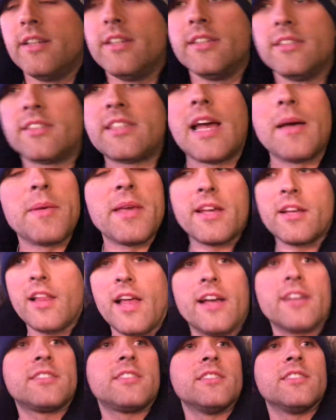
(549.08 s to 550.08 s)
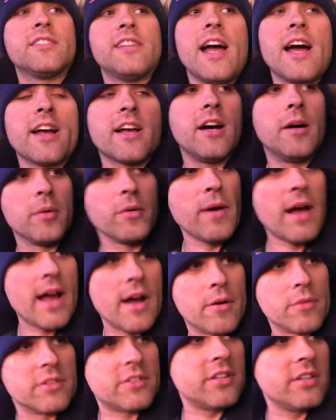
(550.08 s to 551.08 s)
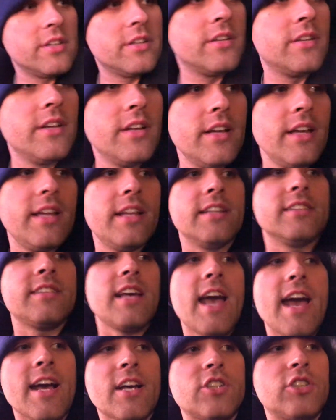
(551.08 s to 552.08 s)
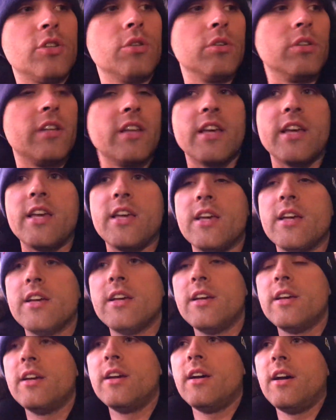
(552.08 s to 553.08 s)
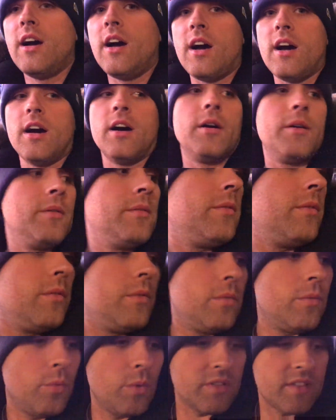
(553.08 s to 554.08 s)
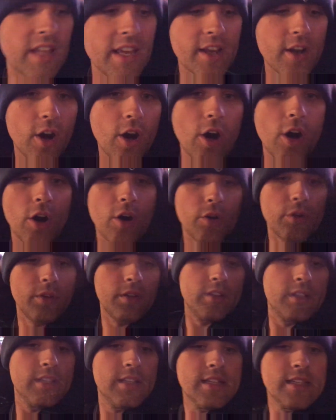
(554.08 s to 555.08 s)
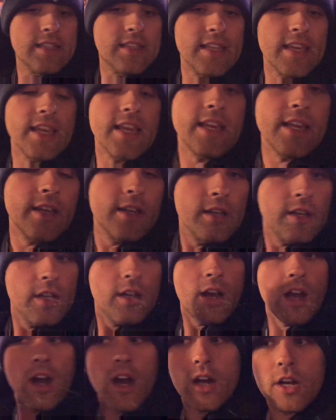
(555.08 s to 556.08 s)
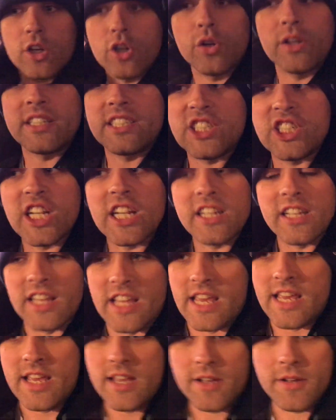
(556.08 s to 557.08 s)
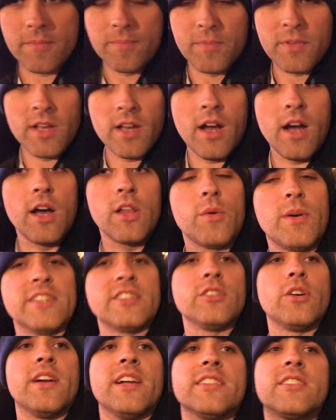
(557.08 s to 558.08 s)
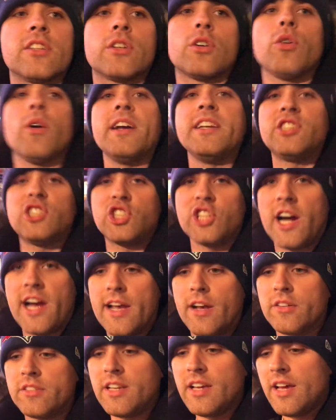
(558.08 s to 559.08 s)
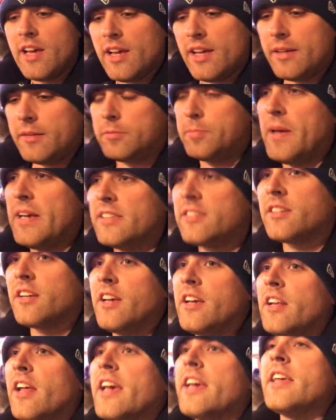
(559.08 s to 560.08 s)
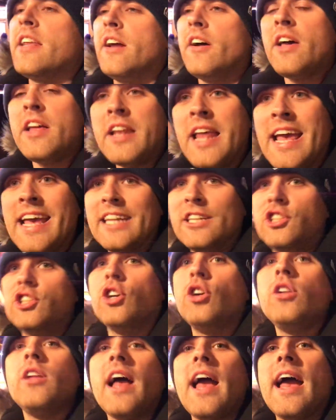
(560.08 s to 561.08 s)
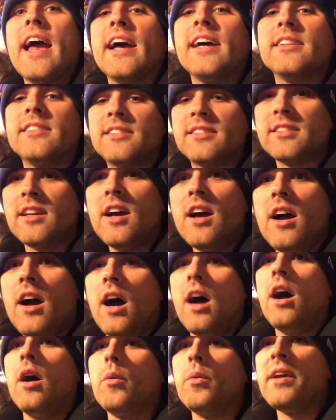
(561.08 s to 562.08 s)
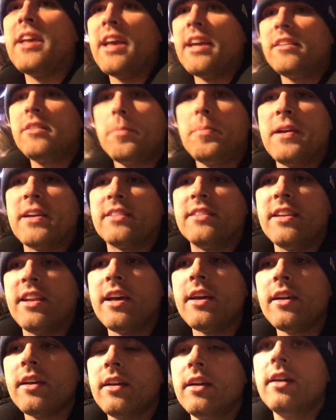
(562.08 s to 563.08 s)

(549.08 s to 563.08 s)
Sami Claus does not come around. It is actually what they call the Christschindli, otherwise known as the Christ child. He's basically like an angel as we had depicted it,